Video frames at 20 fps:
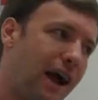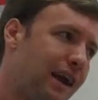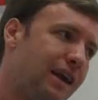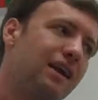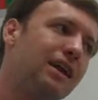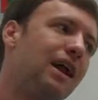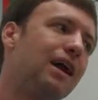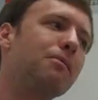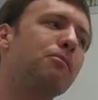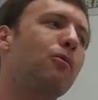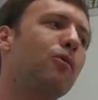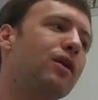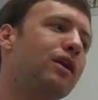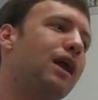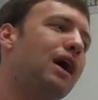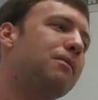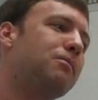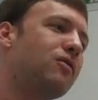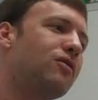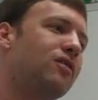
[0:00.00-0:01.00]

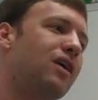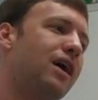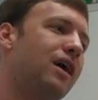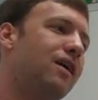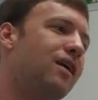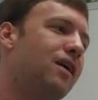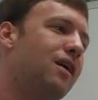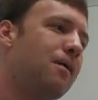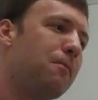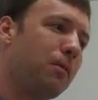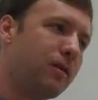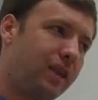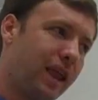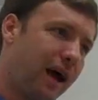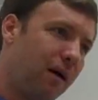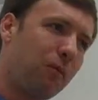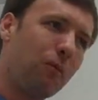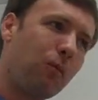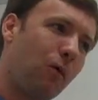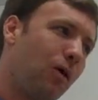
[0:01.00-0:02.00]
99.9%, but
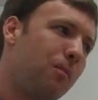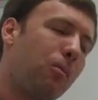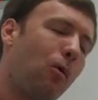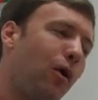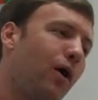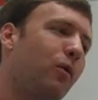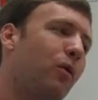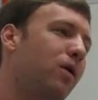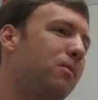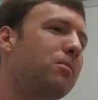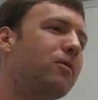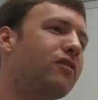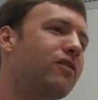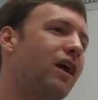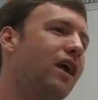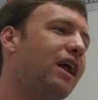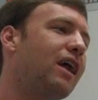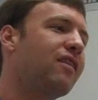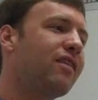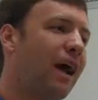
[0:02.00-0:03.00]
that
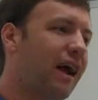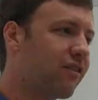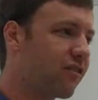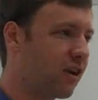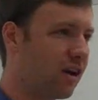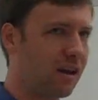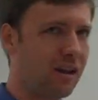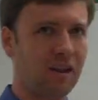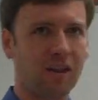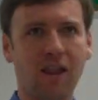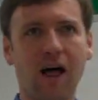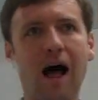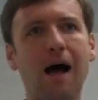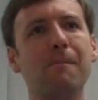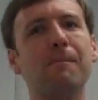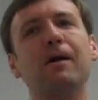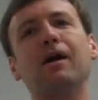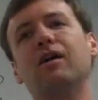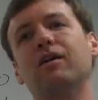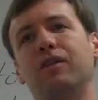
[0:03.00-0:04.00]
1.1% is actually a lot
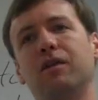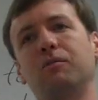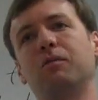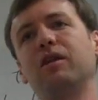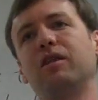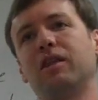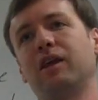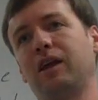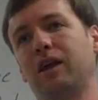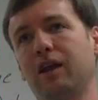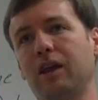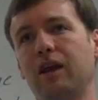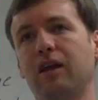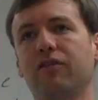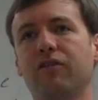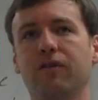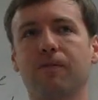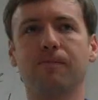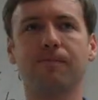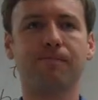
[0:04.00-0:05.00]
bigger than we think it is.